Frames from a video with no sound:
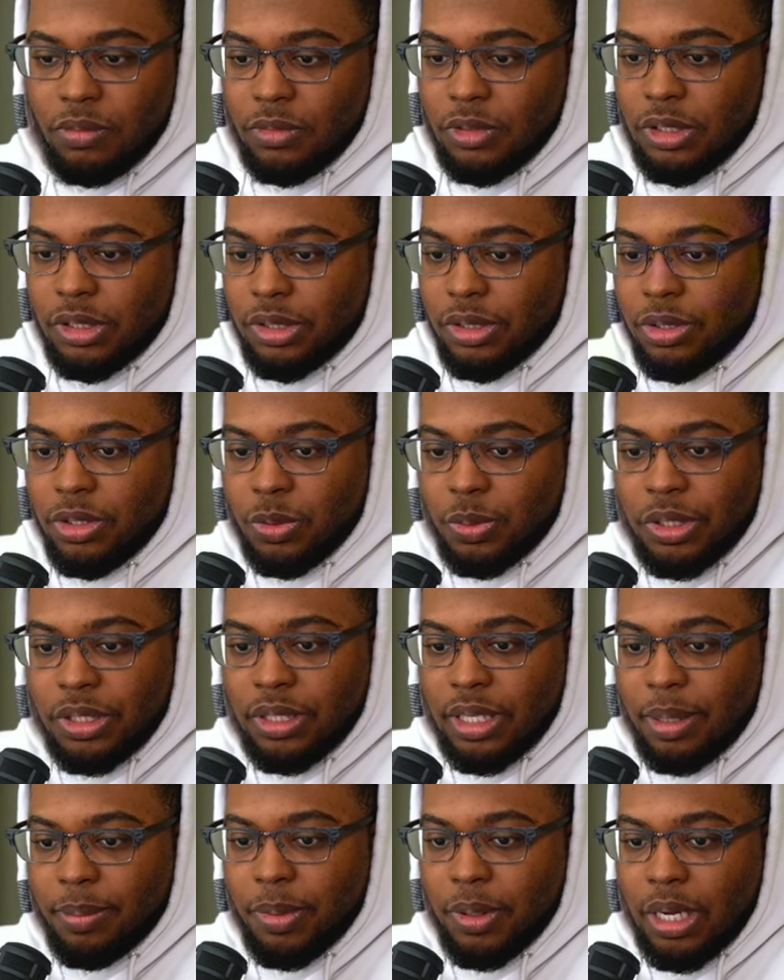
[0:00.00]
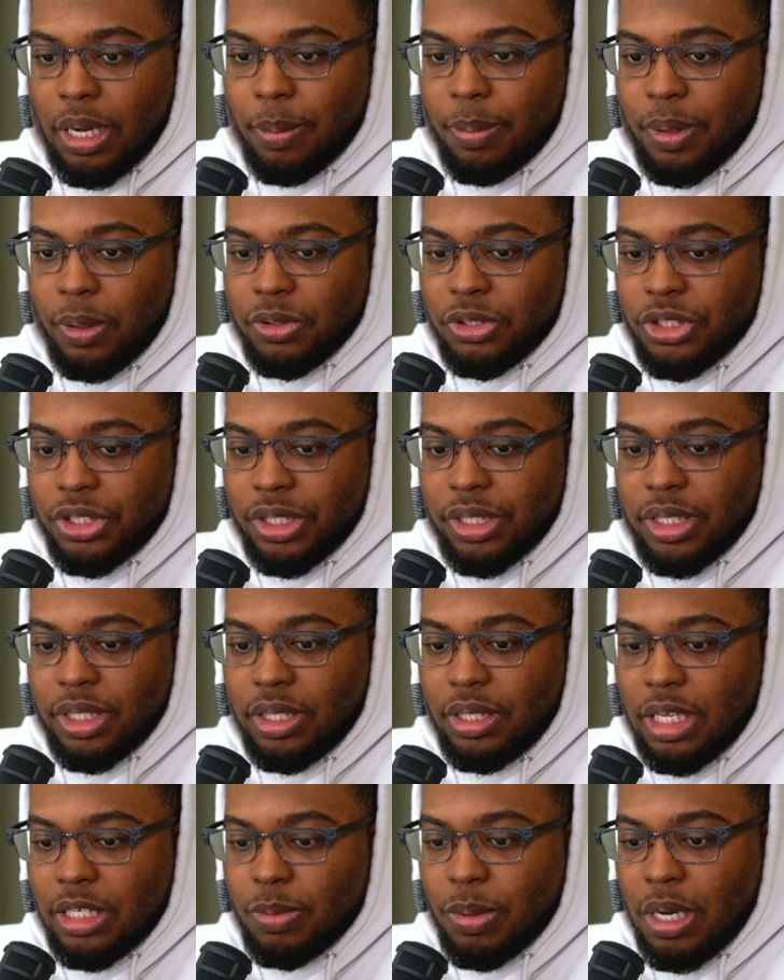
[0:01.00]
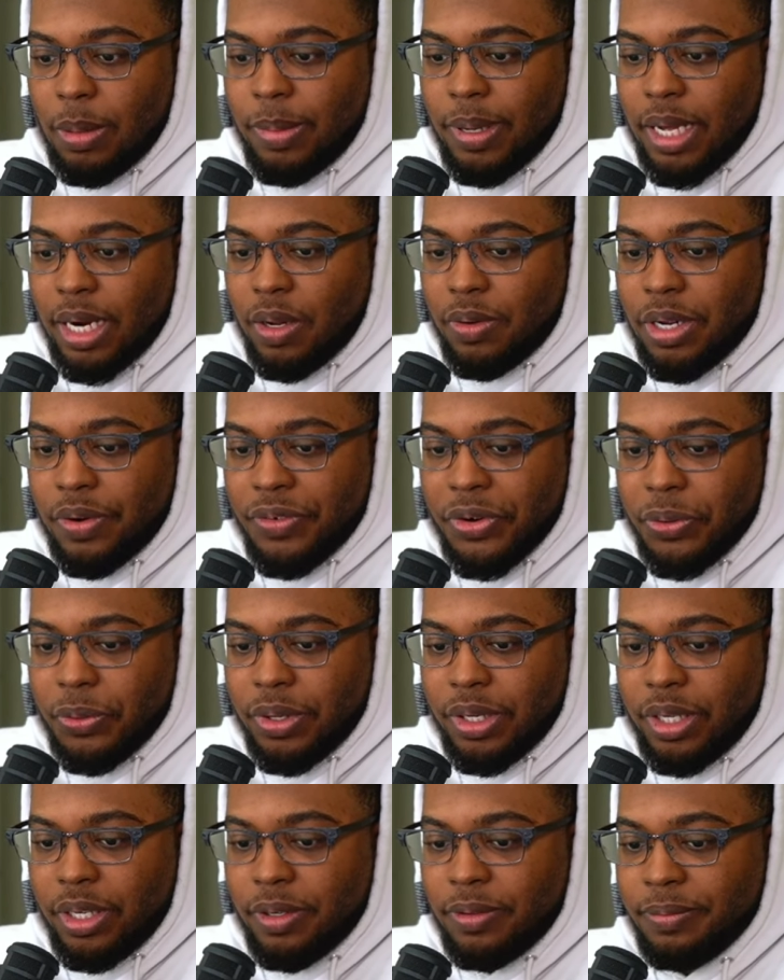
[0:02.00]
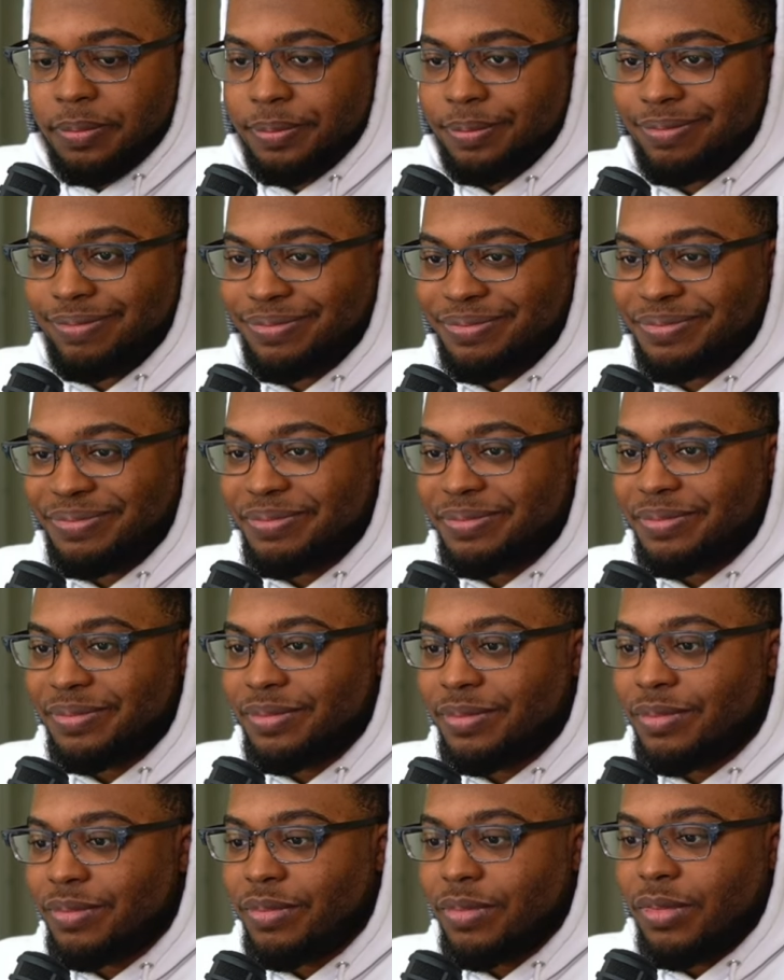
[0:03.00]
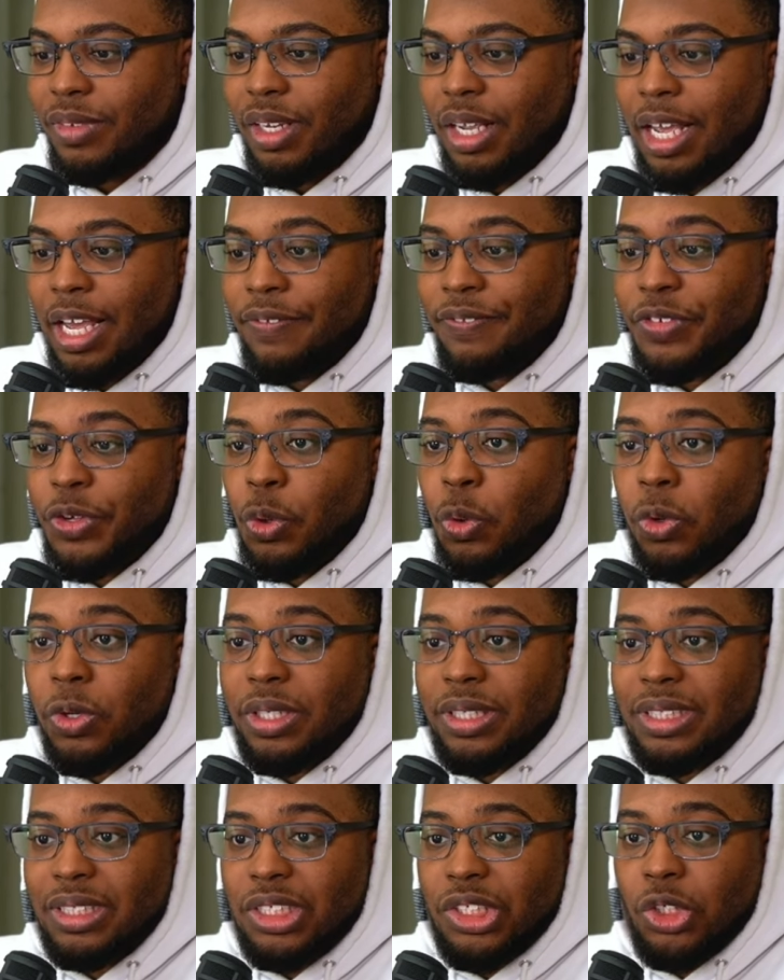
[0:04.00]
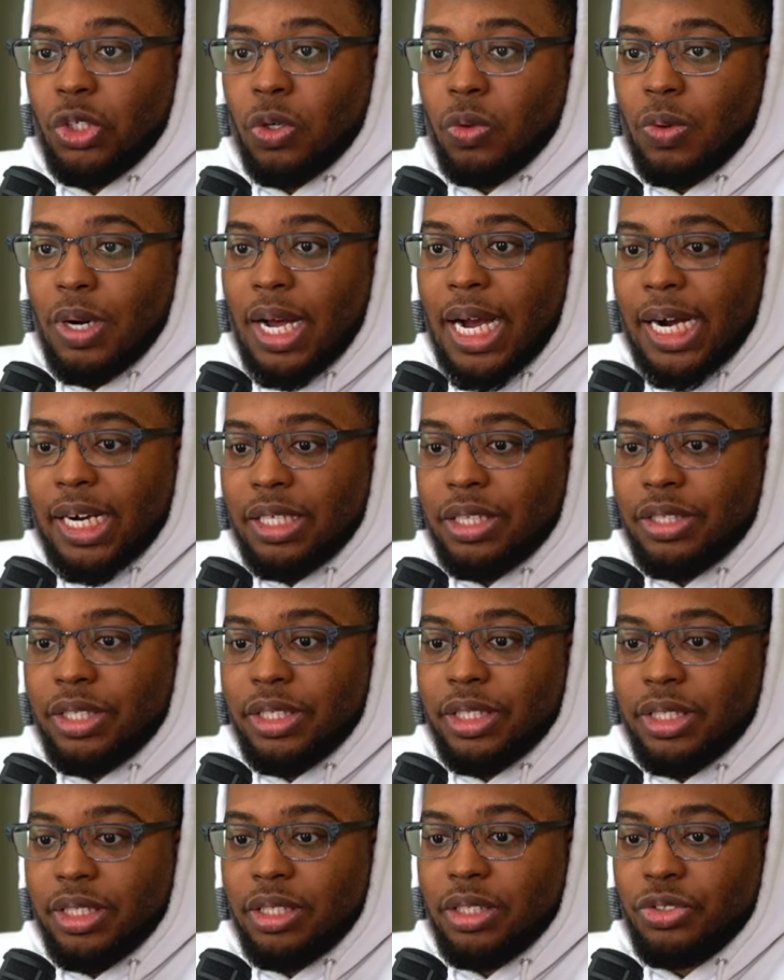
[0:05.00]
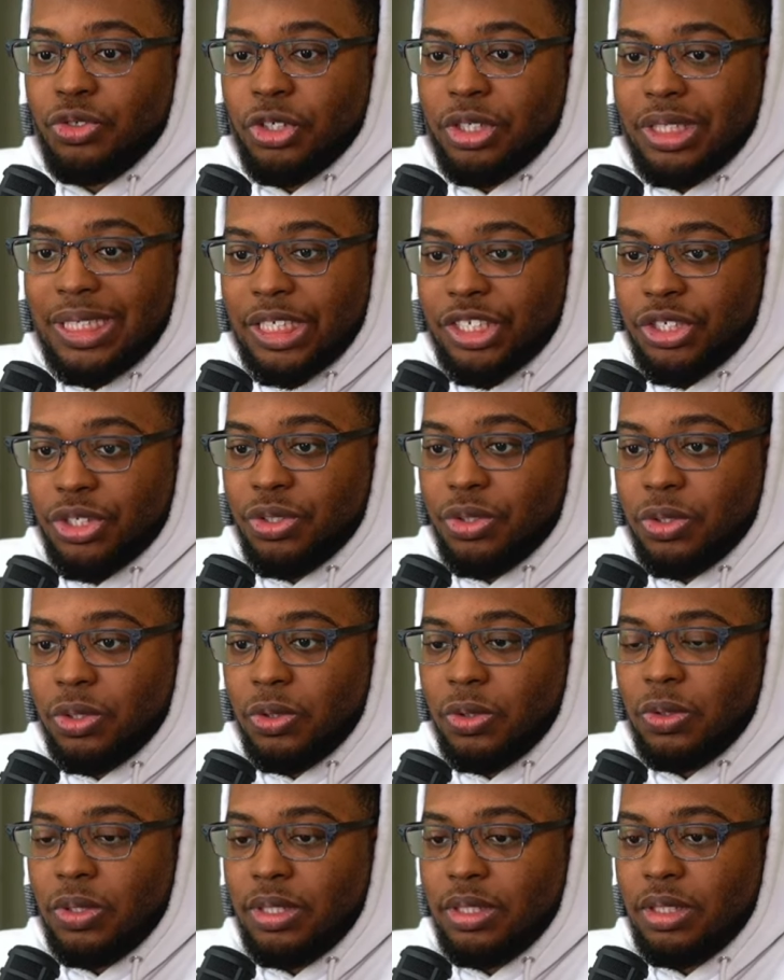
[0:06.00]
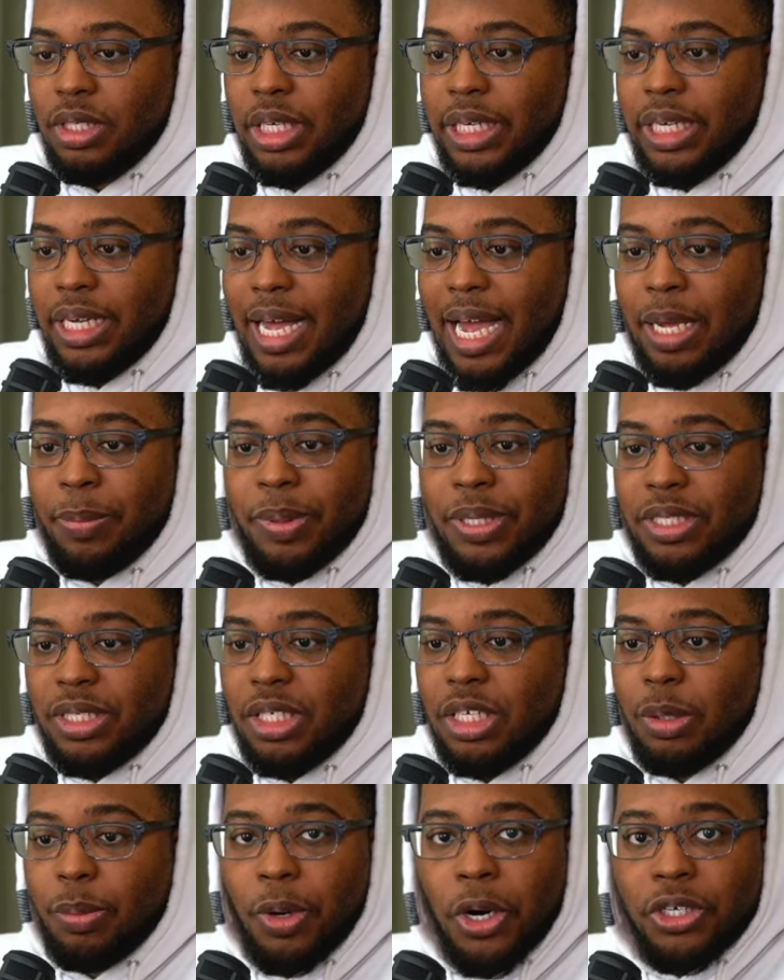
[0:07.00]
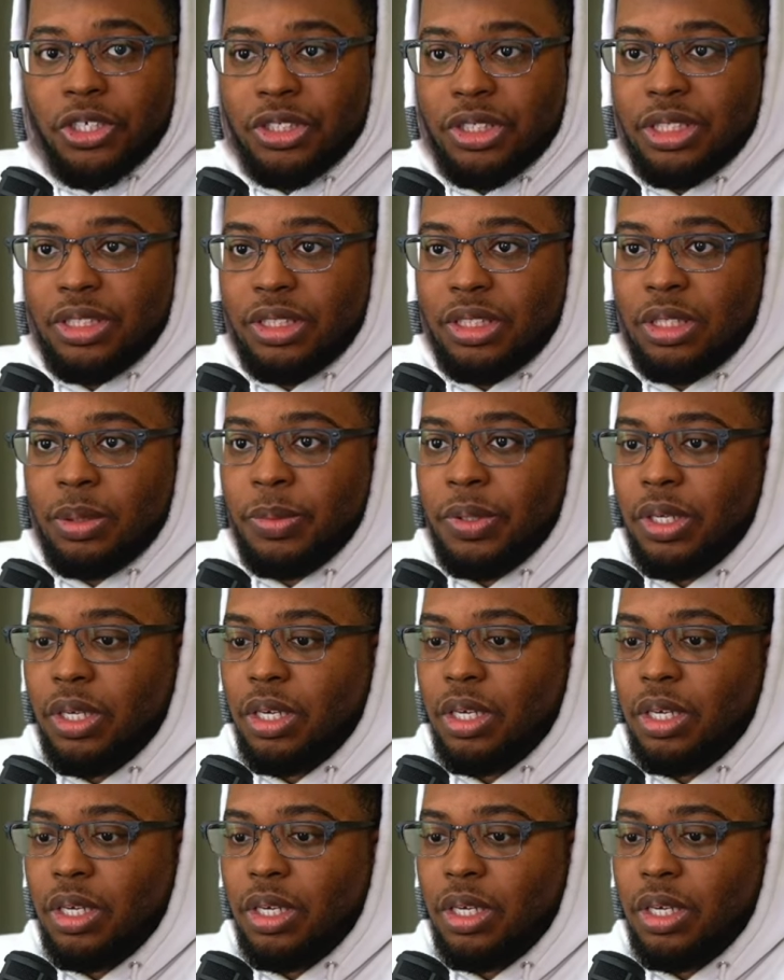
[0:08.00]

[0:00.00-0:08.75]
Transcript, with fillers: Excuse me, I, I belched again. That's my bad. I'll never do it again. If you were to still rock the traditional uh, I P C emergency team,